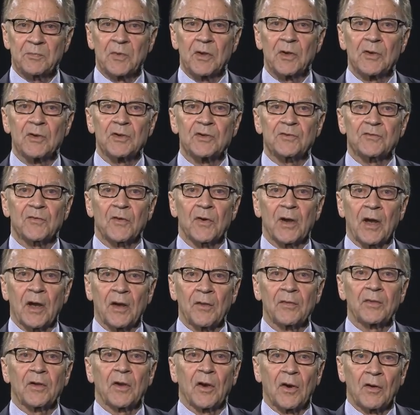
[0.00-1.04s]
be used for
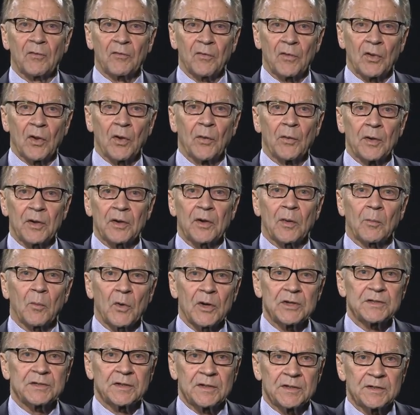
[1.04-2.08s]
health care for low-income
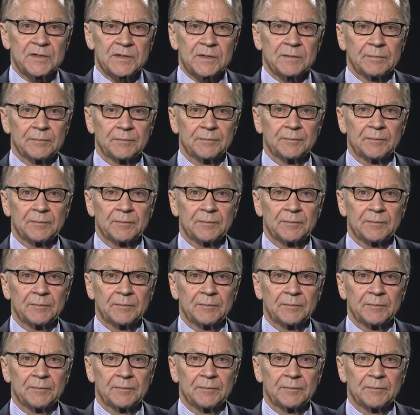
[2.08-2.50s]
residents.